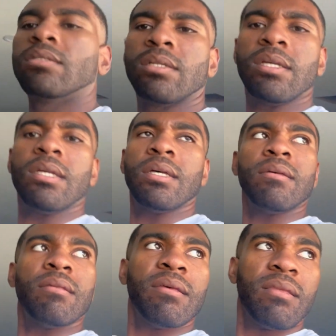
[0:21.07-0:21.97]

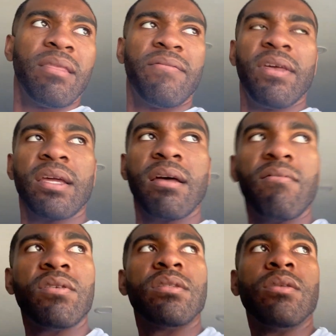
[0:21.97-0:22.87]
The vent
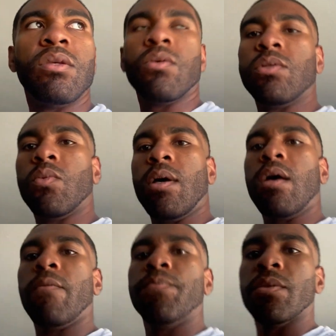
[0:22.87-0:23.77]
covers to do as
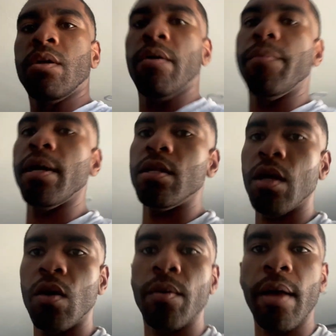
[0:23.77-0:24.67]
well. But
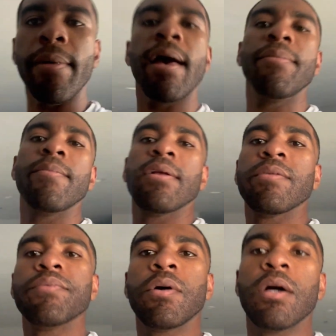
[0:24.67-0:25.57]
no, I'm happy about the
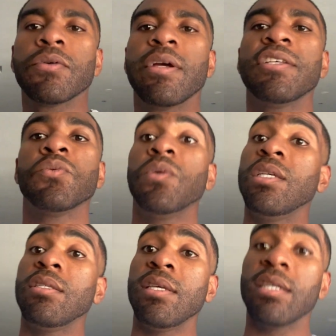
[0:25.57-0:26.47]
progress.
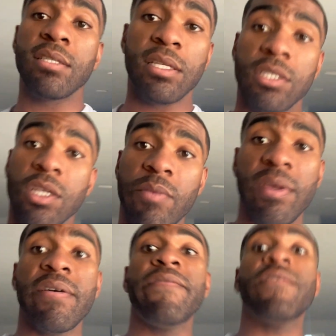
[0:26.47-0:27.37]
Week 6 is going to
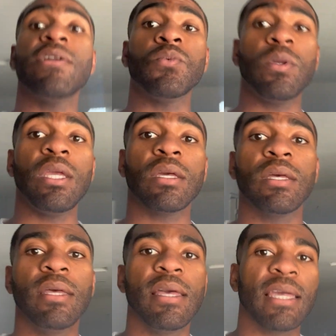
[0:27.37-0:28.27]
be a fun week.
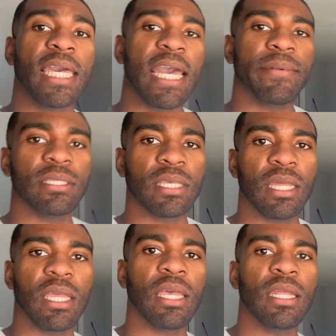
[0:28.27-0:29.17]
Cabinets
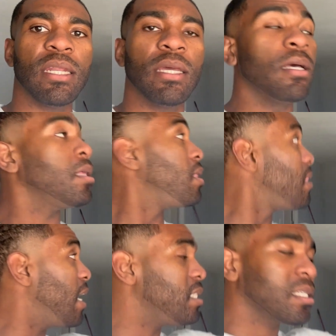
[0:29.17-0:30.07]
get in,
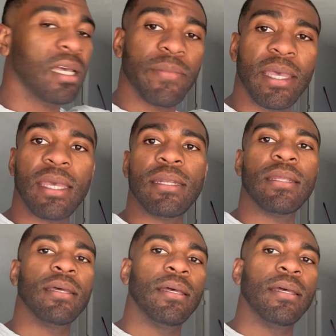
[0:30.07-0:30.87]
lights come in.